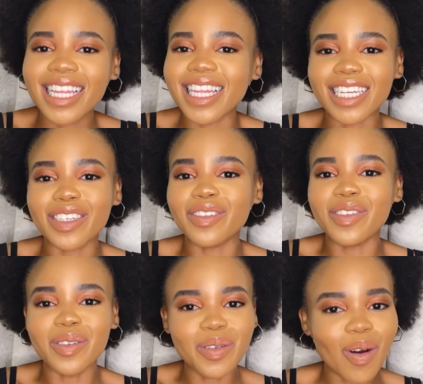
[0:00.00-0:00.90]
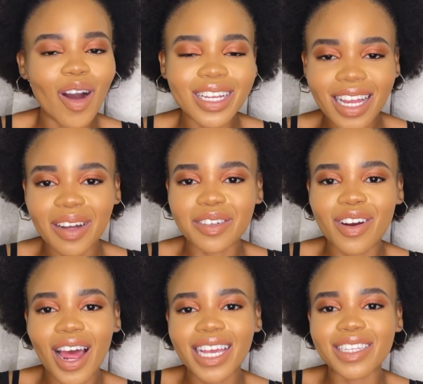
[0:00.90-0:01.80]
that you are now
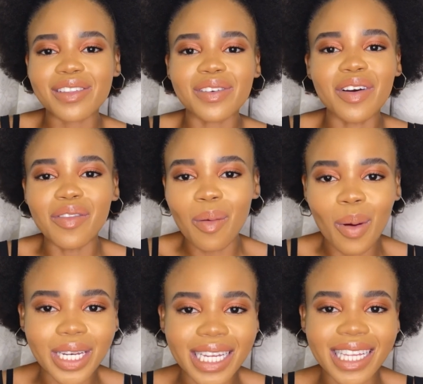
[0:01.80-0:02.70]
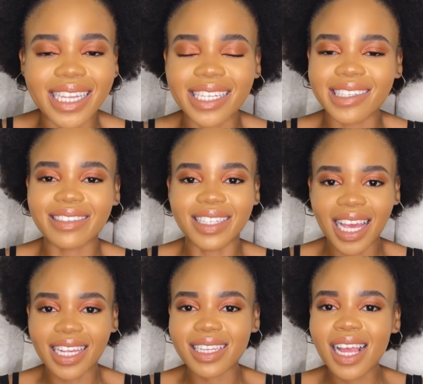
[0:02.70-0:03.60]
trying to avoid these
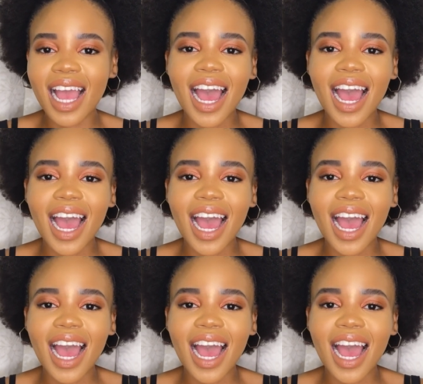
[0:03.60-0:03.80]
days,